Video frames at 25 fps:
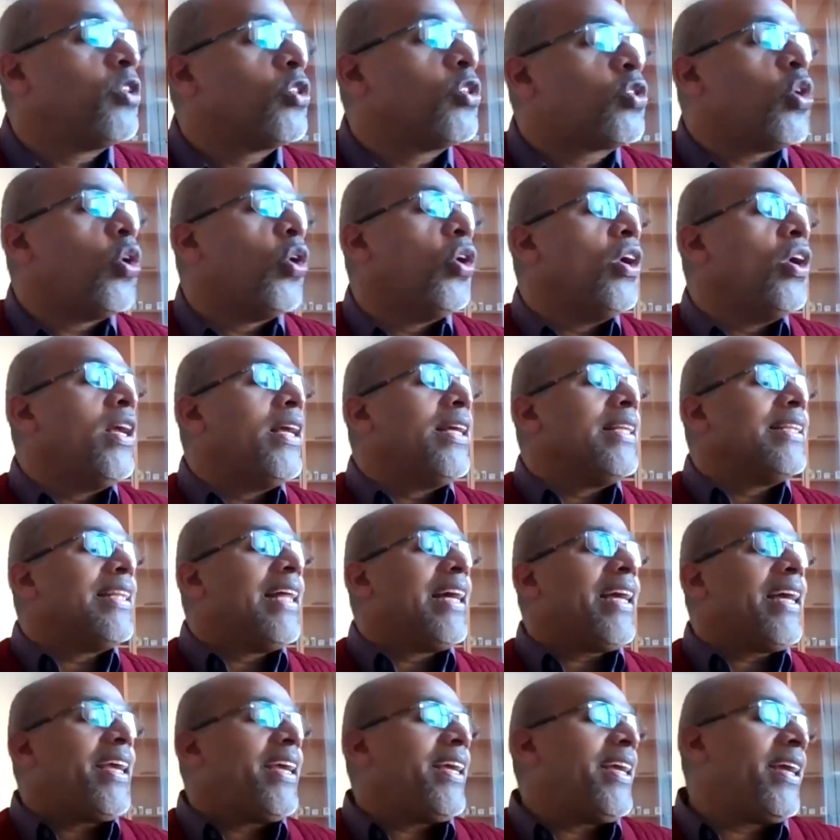So
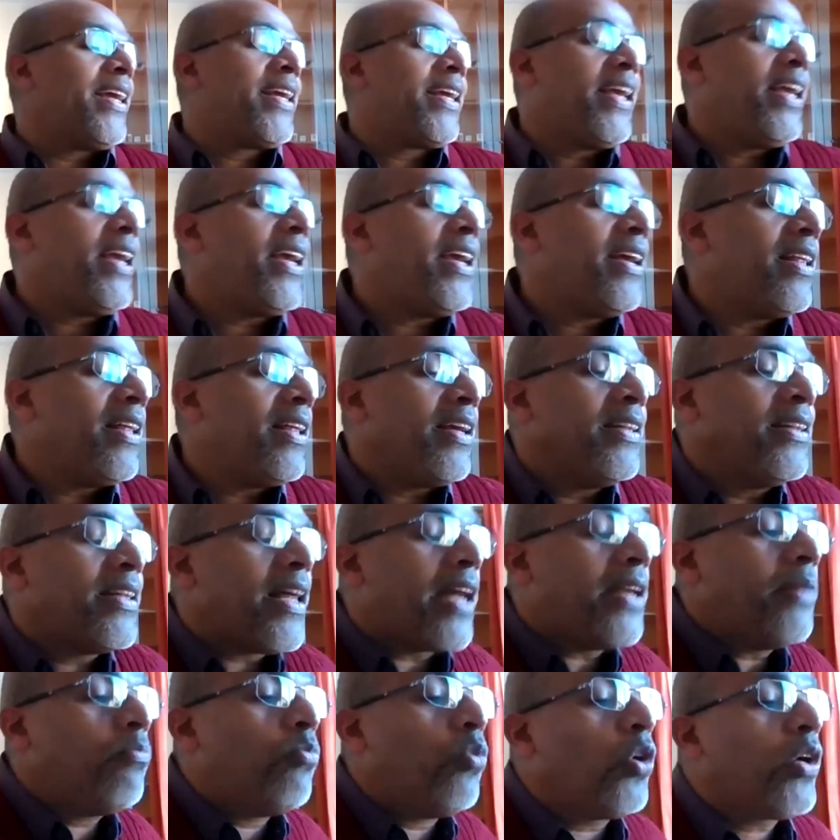the, he, in
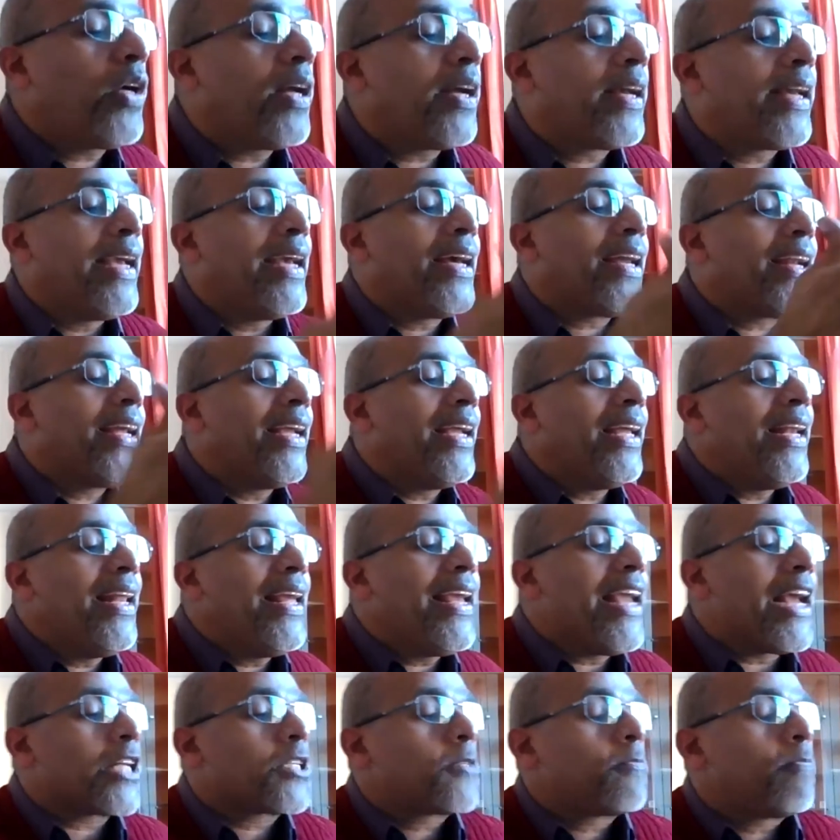that book, he
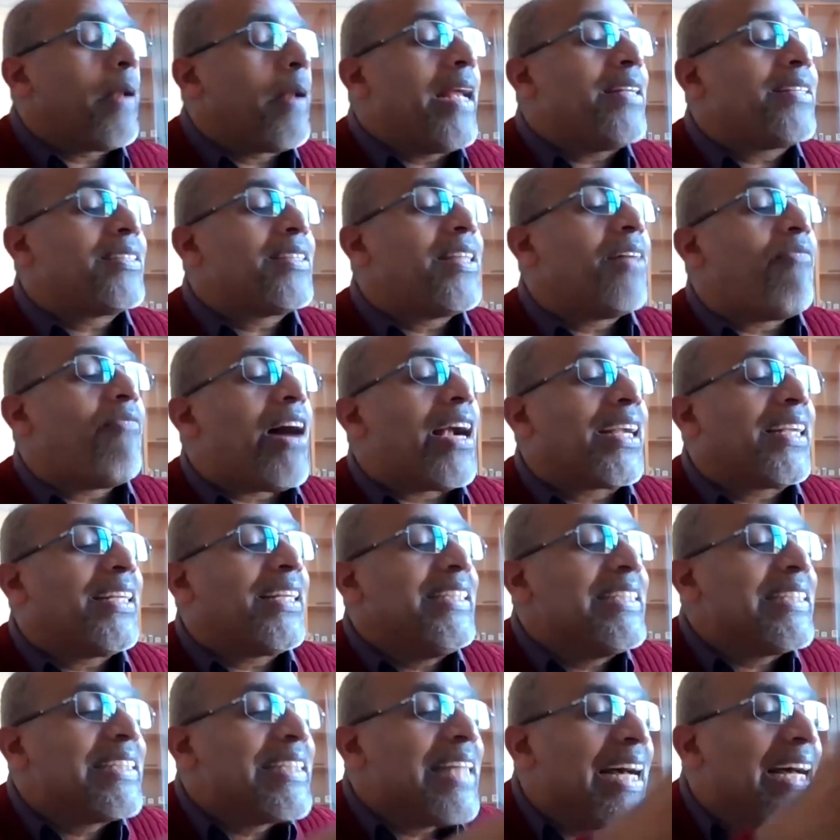really explains the what
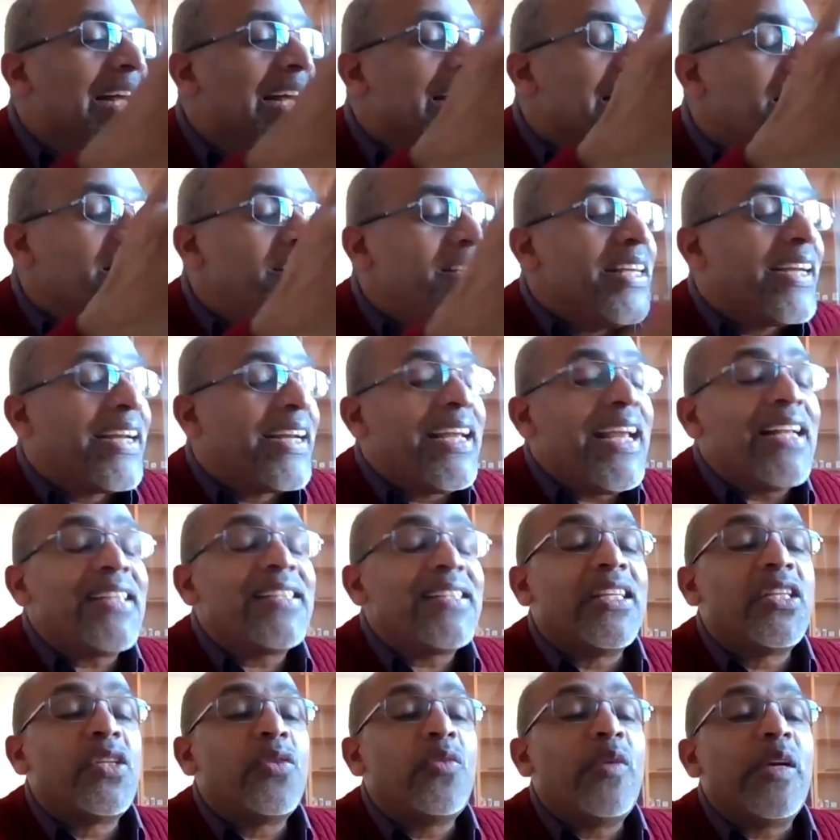is the real
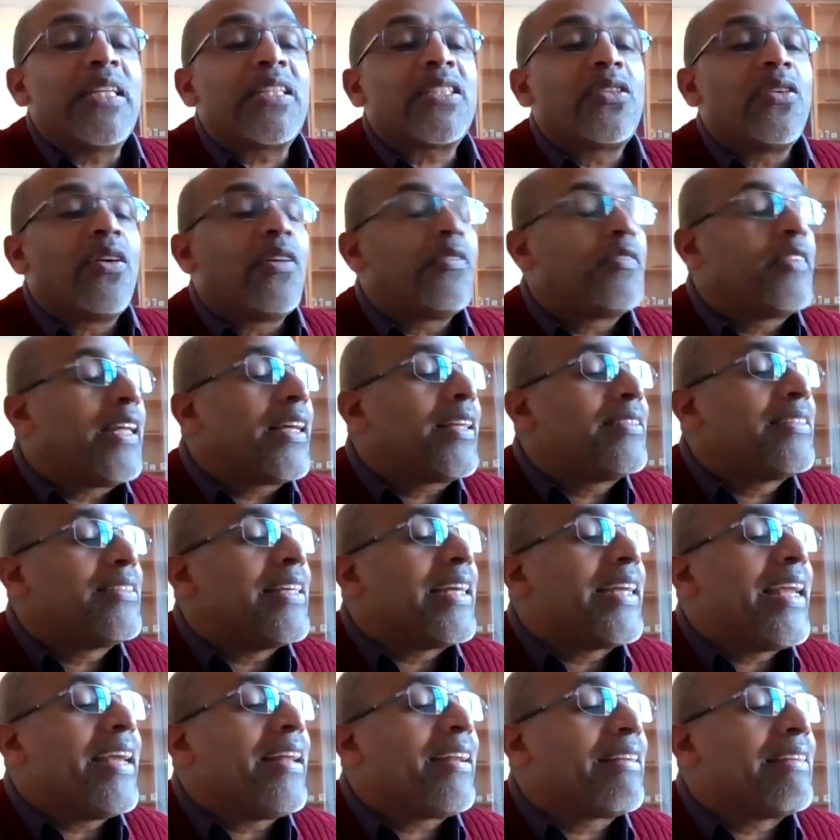situation of the
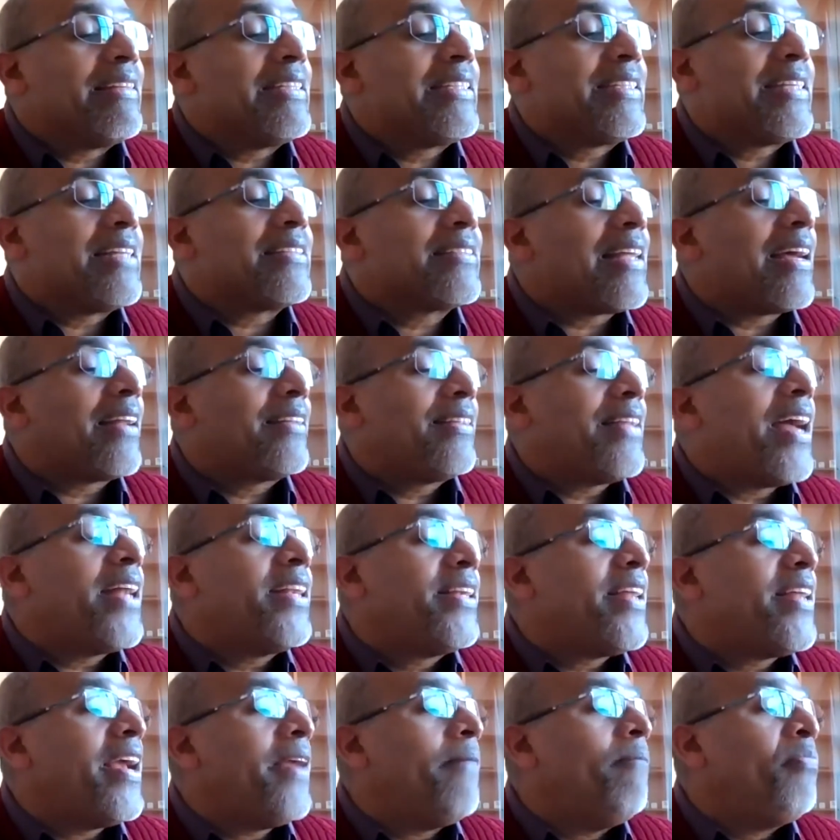Syrian Christians at
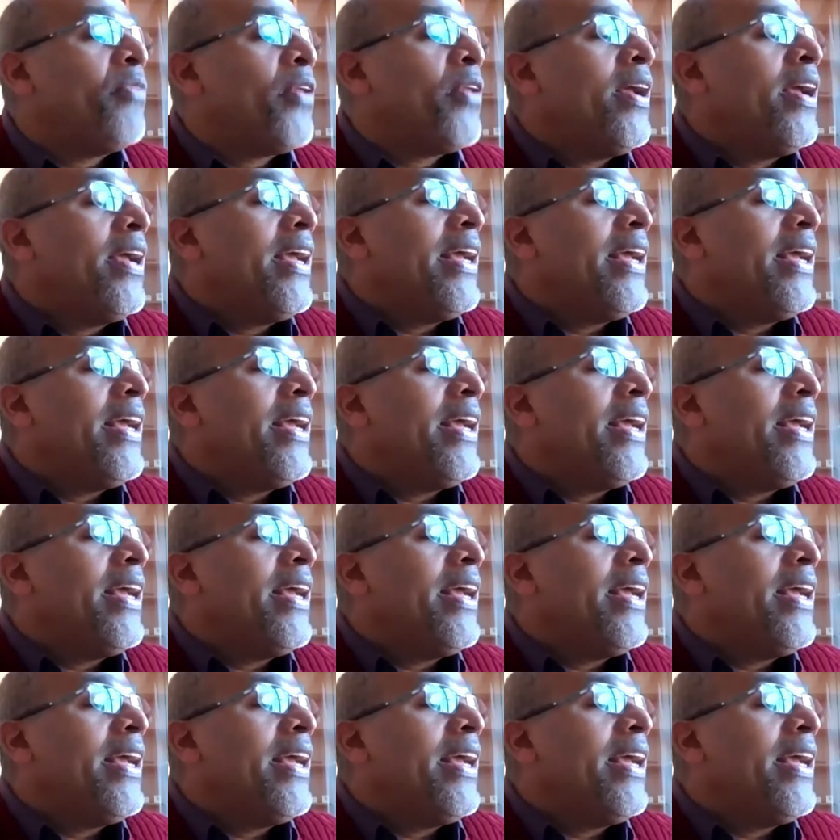that time.